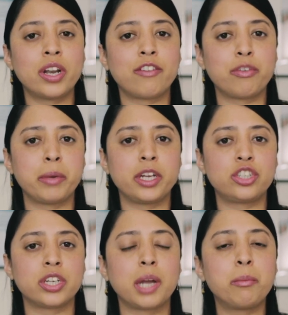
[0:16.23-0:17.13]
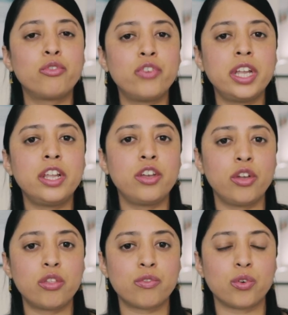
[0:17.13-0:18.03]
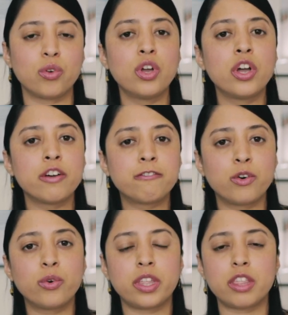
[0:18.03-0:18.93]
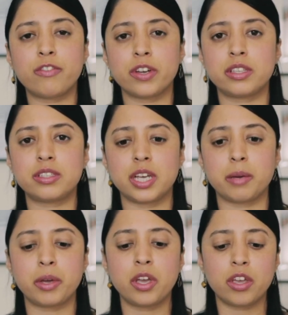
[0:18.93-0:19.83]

an affirmation can be really useful for this first step.